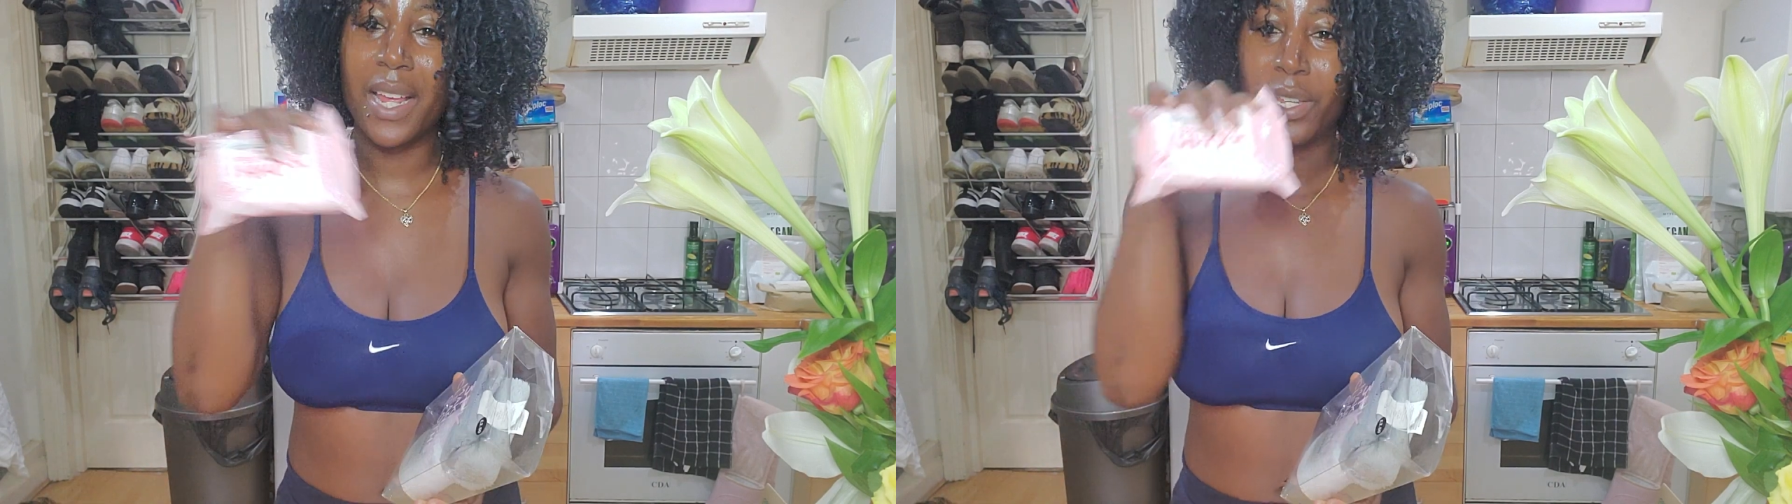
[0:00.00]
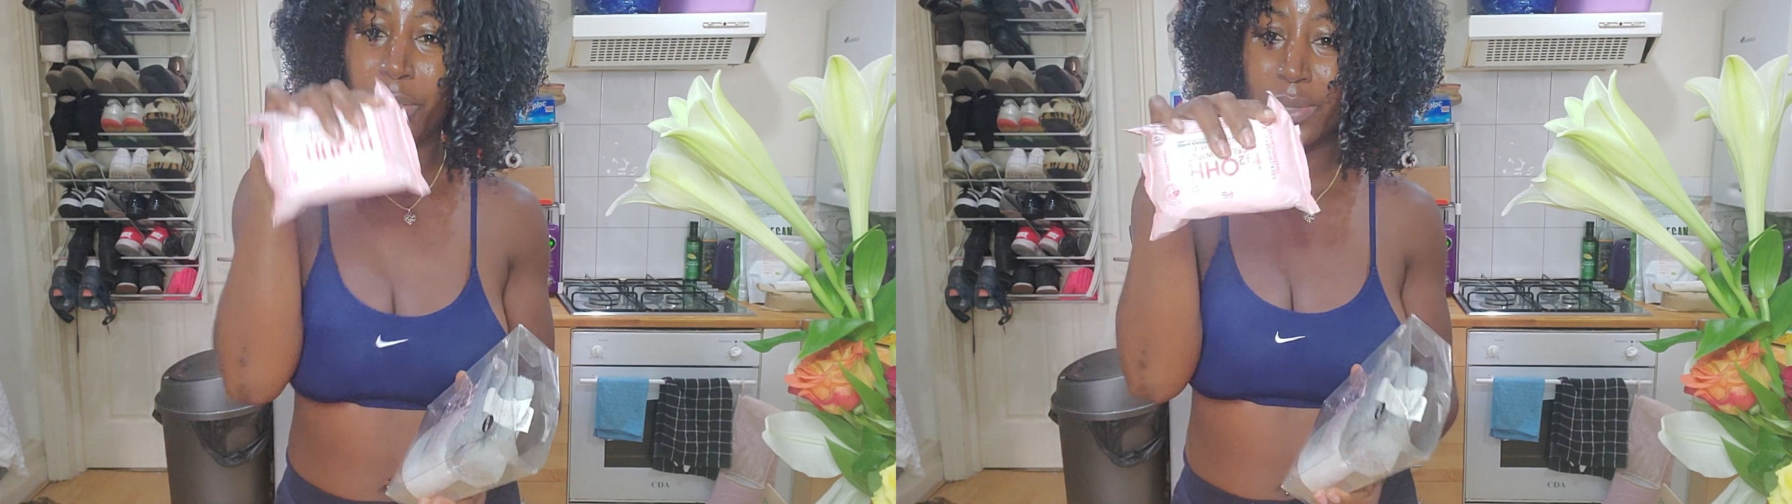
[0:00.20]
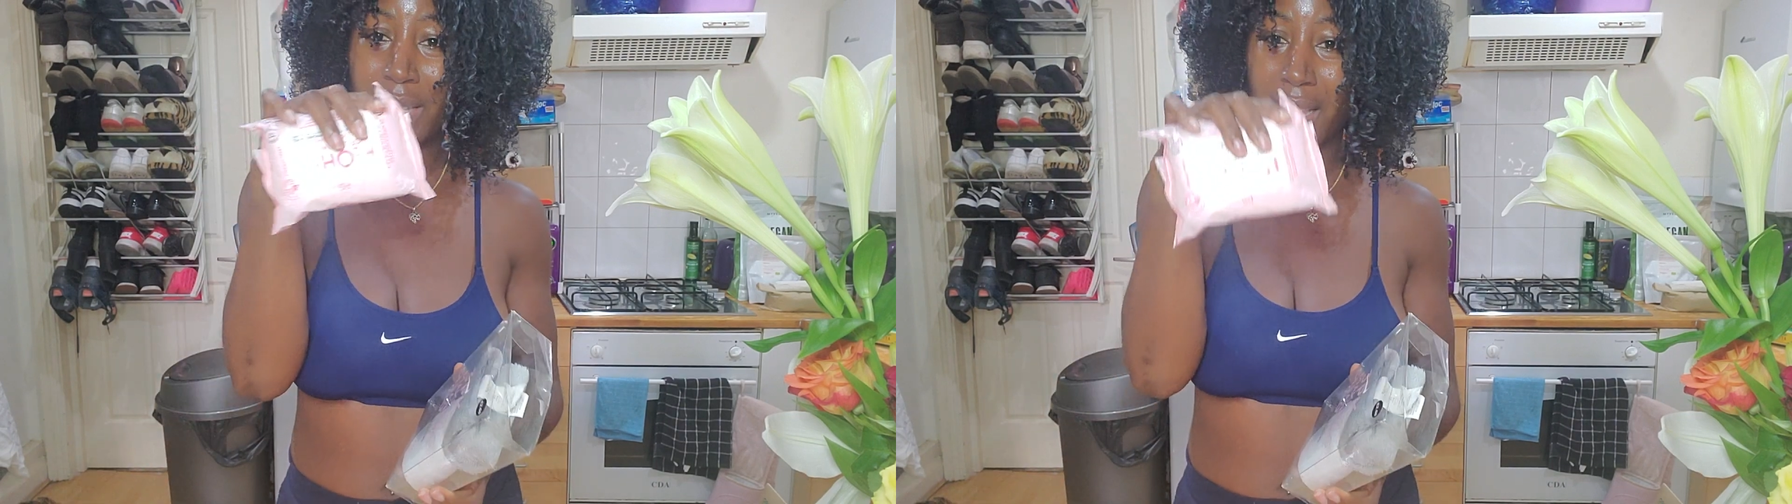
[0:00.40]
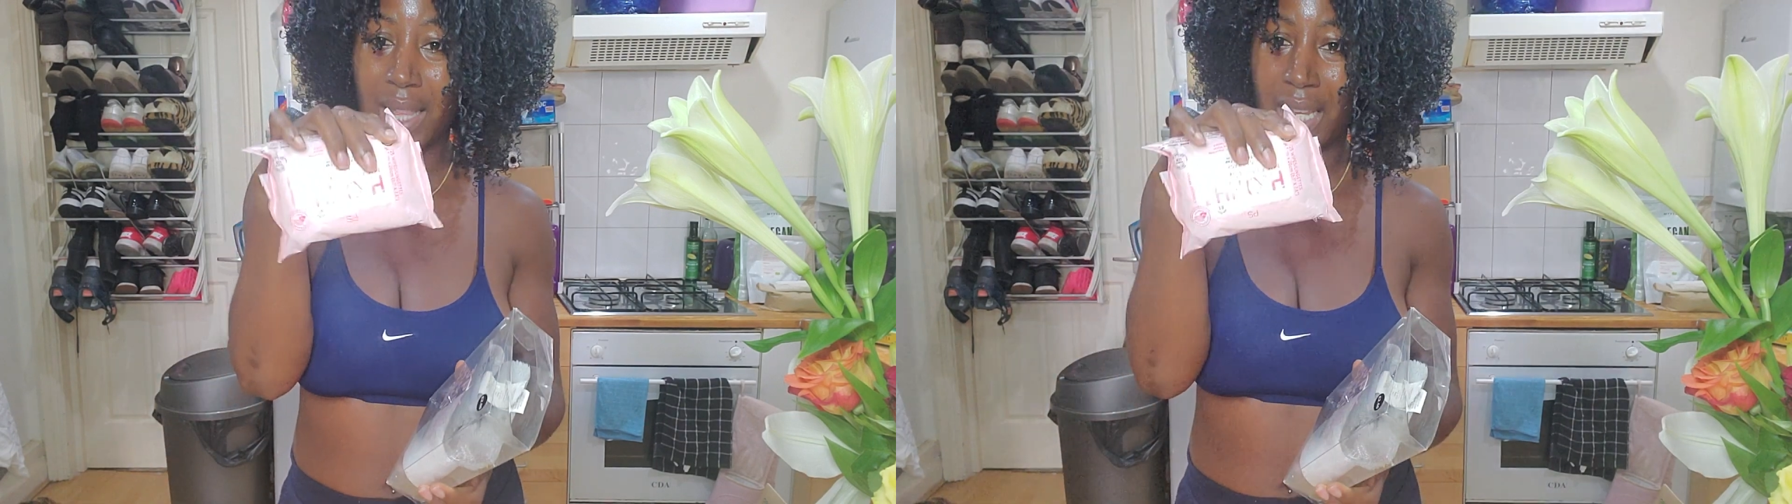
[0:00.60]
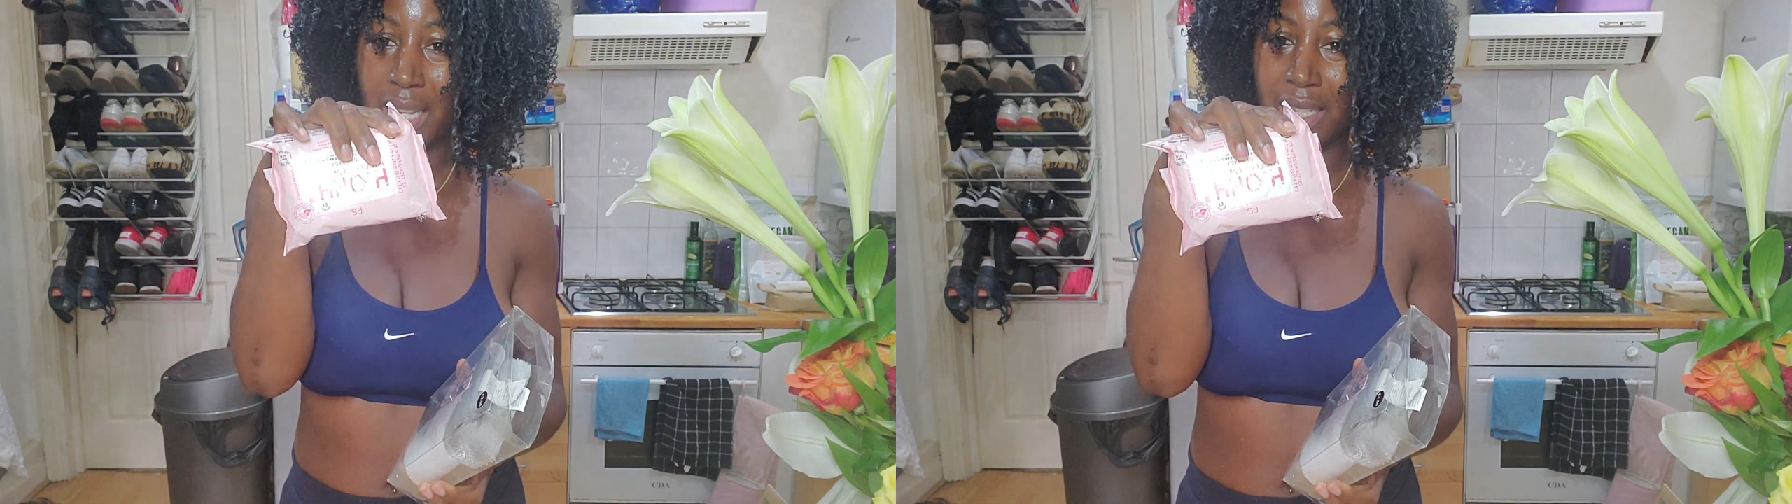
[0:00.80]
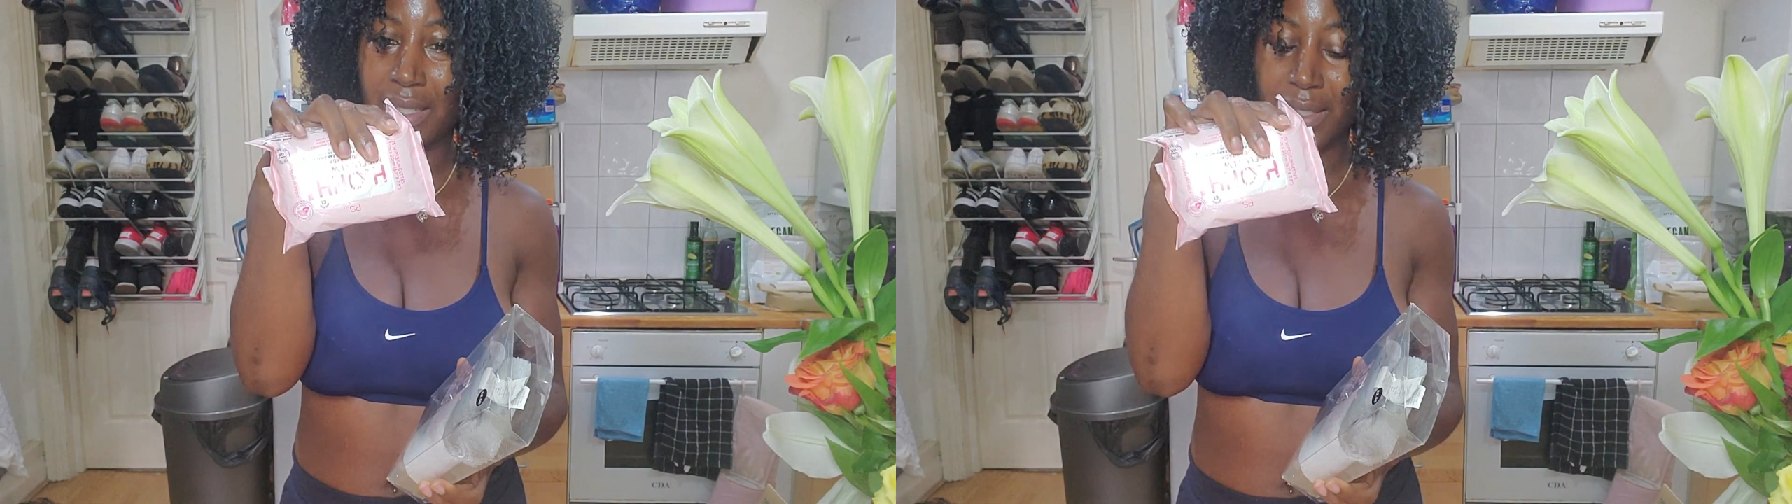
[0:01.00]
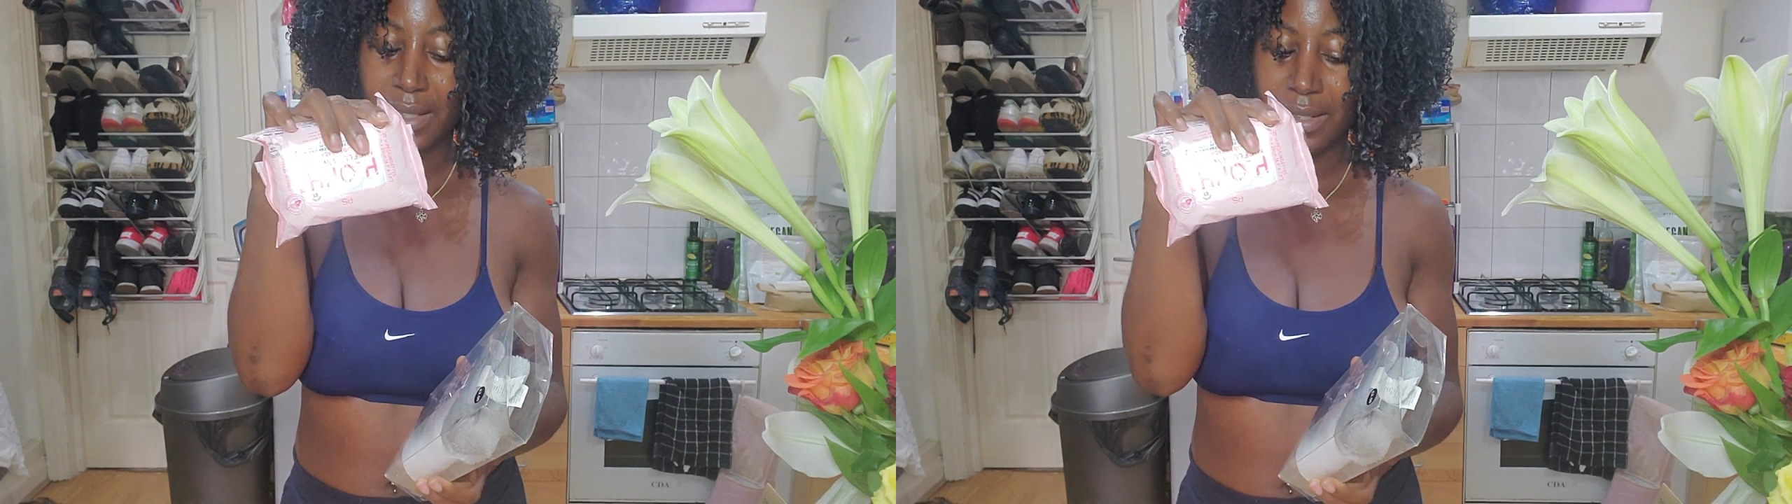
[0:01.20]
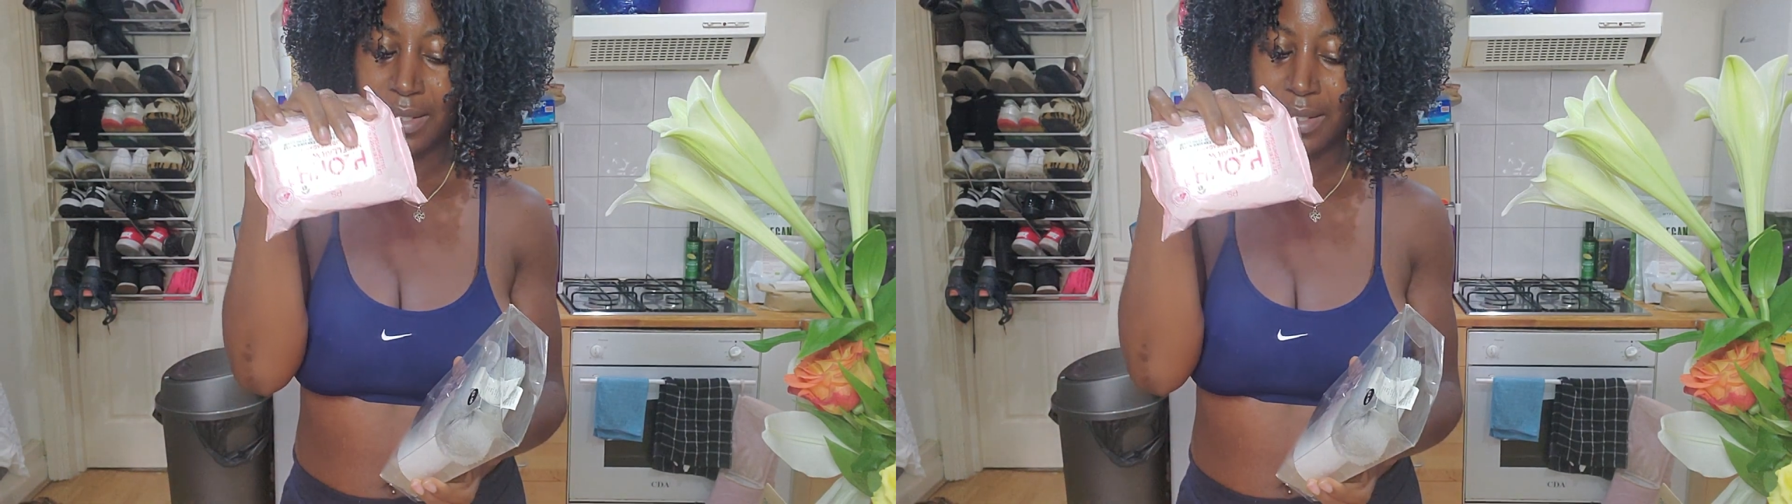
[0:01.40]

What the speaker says: using these,